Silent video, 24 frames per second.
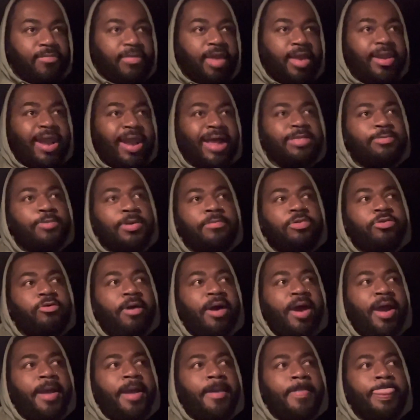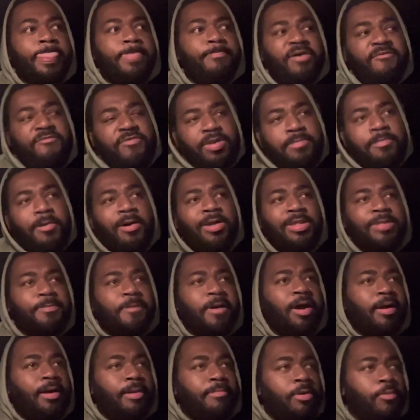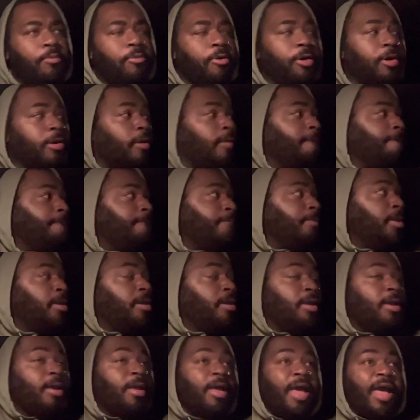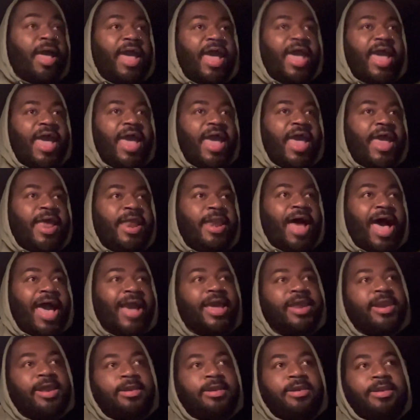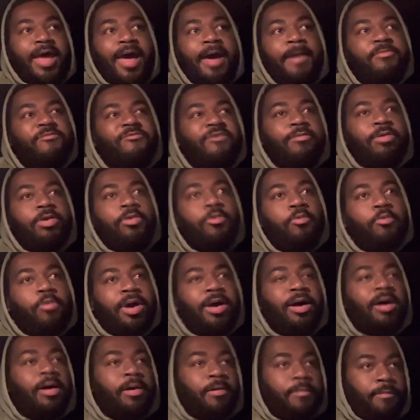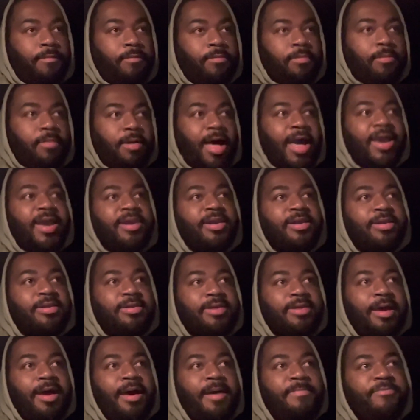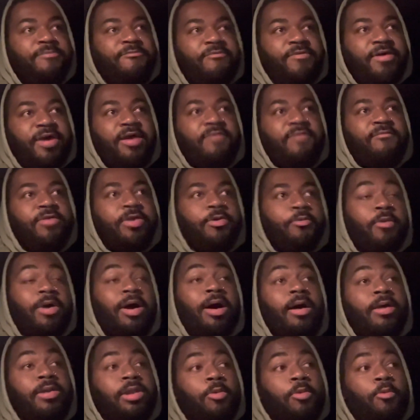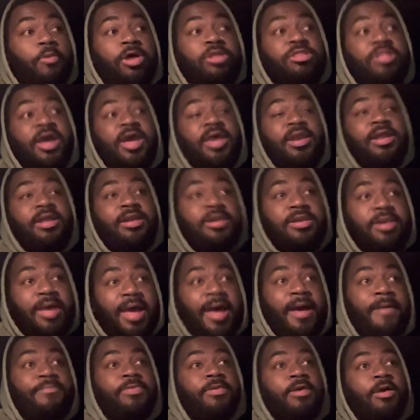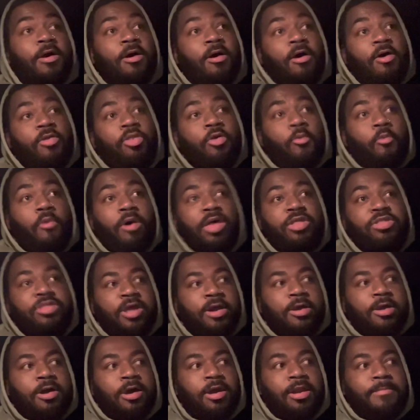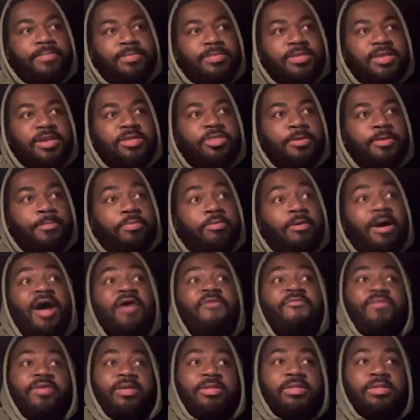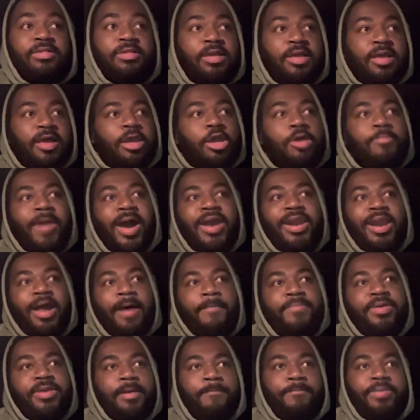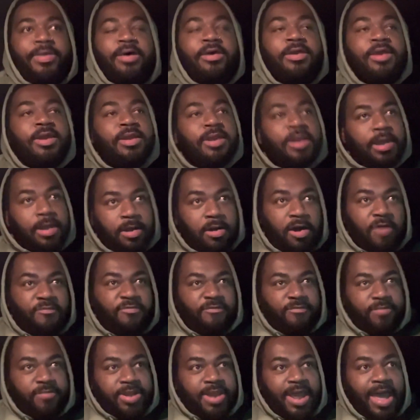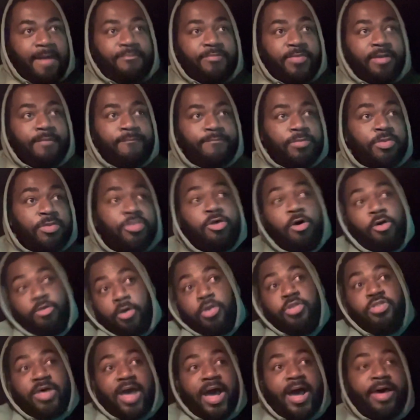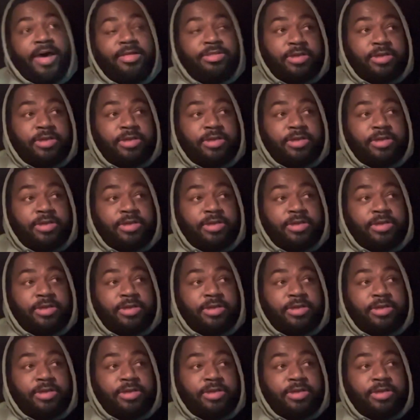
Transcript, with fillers: That's what I'm trying. But for the most part, I'm a worker, and I can adapt very well I can adapt very well. And the ones that can adapt are the ones that are going to see the profits. You might not be a billionaire off of adapting, though those guys